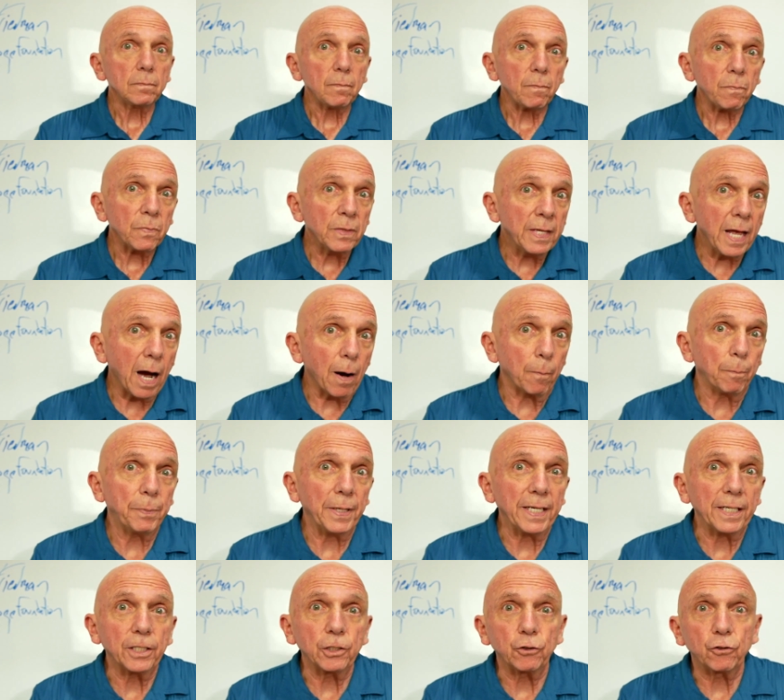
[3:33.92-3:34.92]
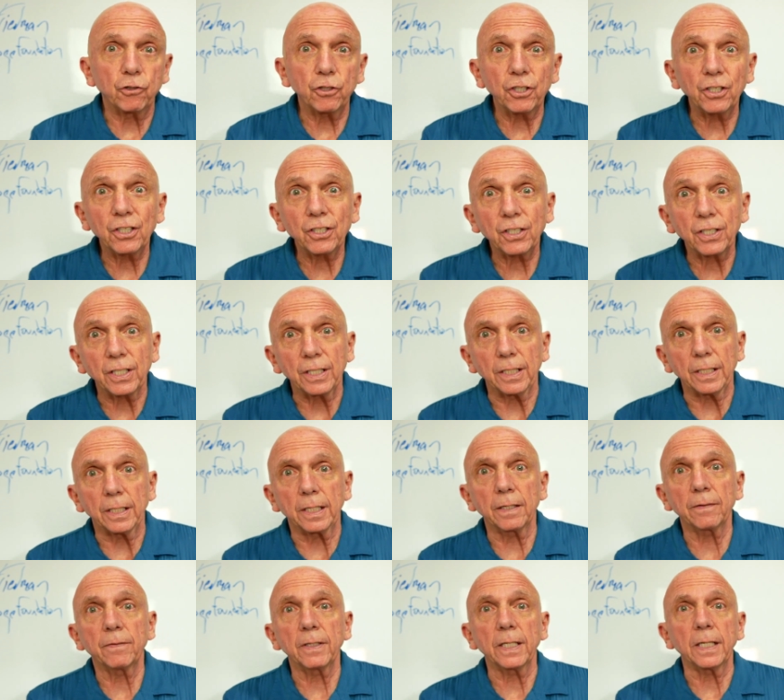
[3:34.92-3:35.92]
Now, being a jerk and
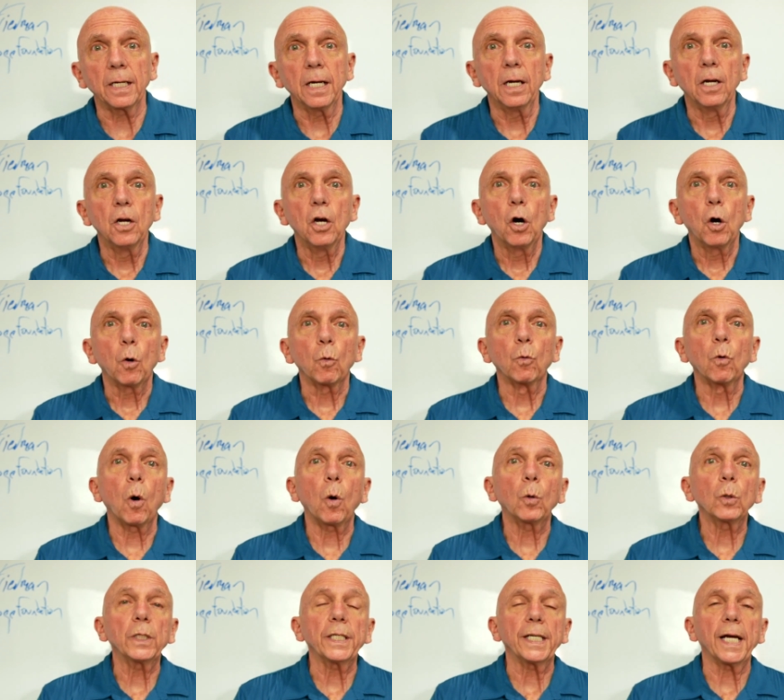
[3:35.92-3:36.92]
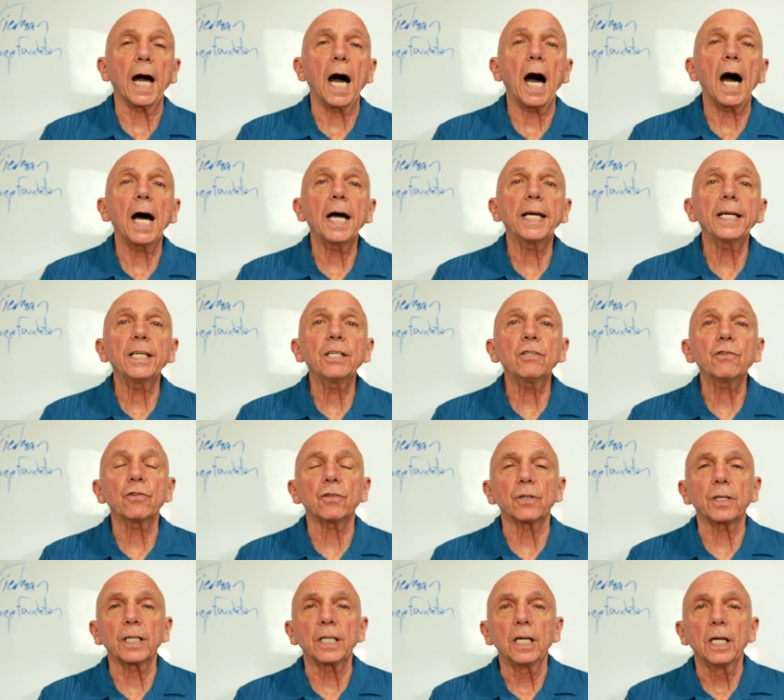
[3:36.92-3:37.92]
giving rolling eyes
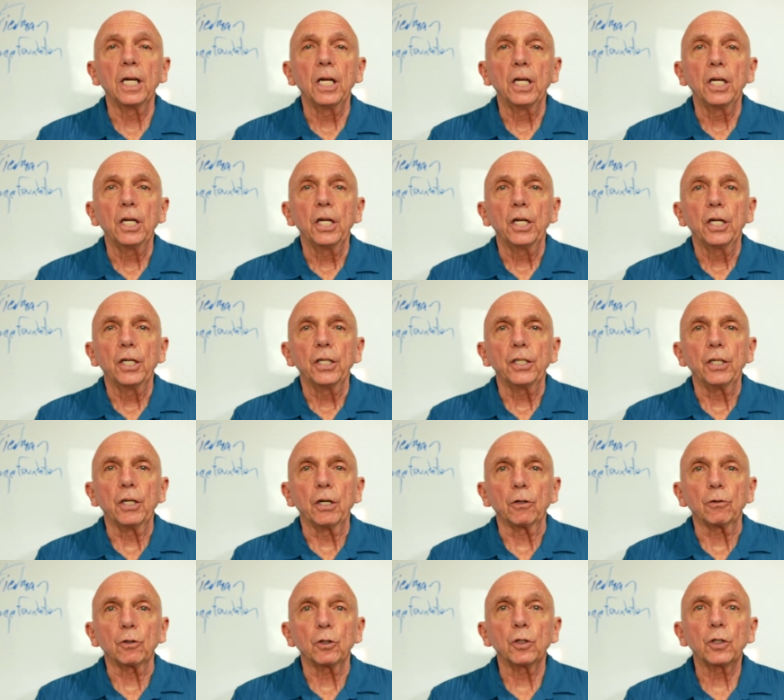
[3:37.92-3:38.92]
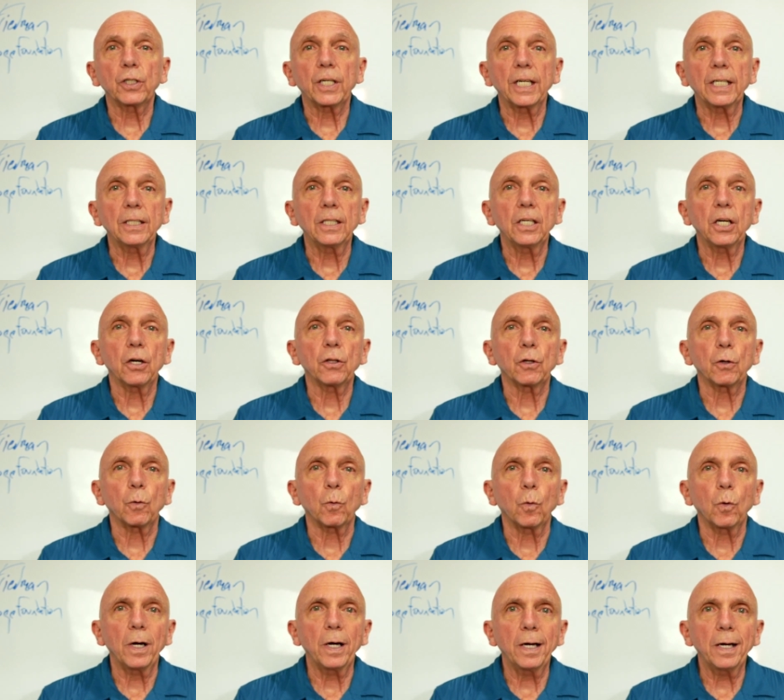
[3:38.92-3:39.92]
or, you know, looking the other
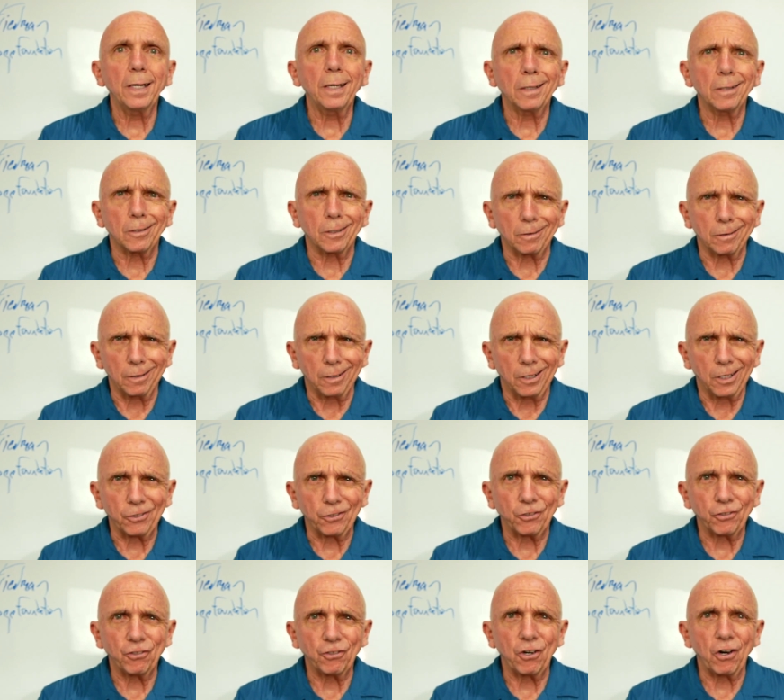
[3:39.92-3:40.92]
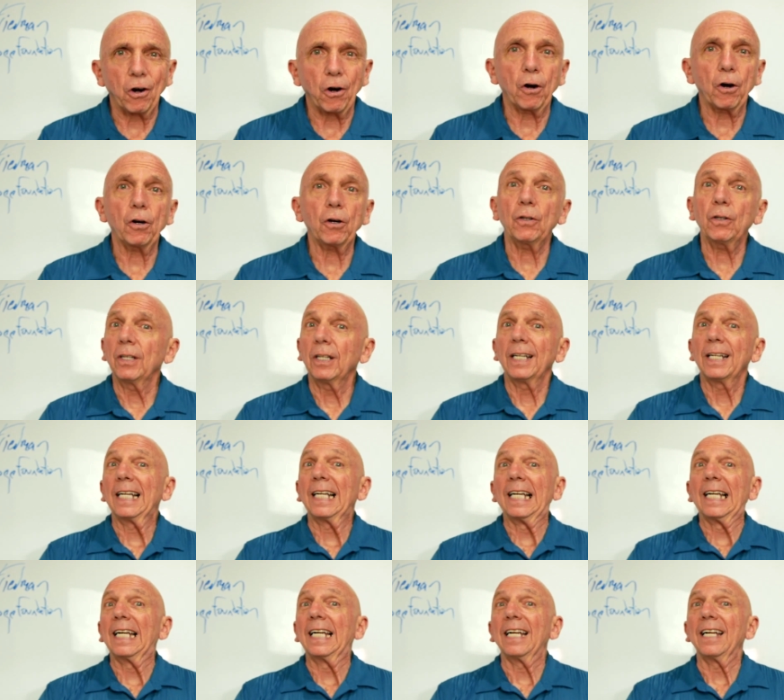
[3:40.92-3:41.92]
way or a snarl,
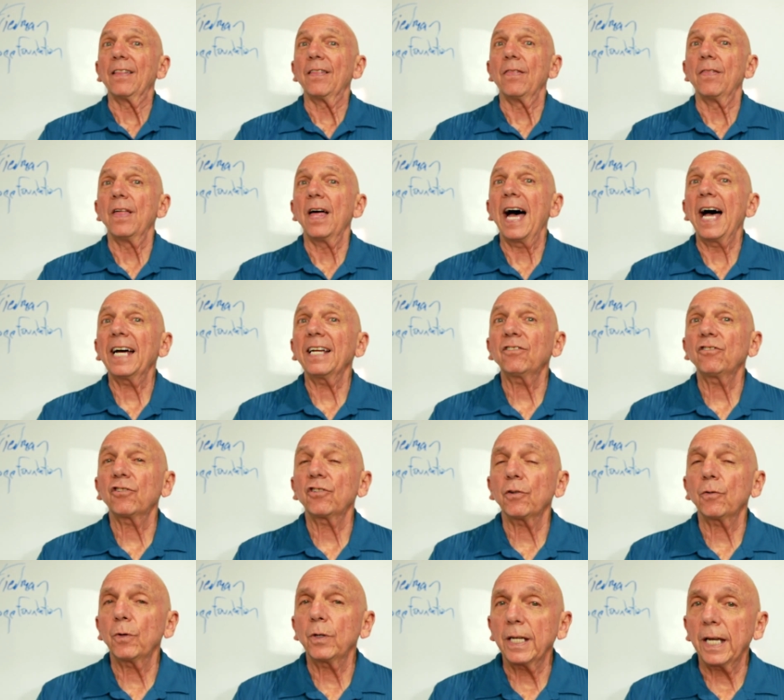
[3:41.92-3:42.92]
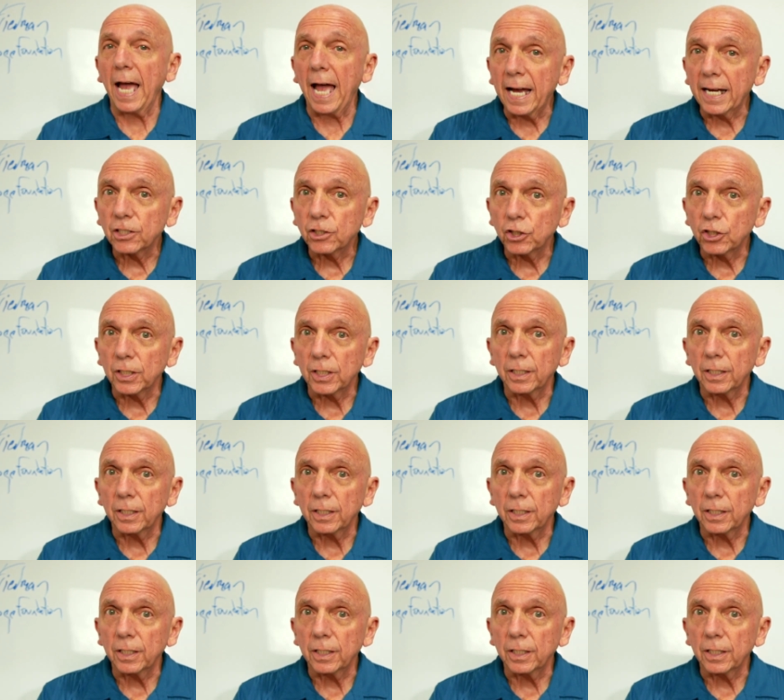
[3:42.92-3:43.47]
that's a reaction.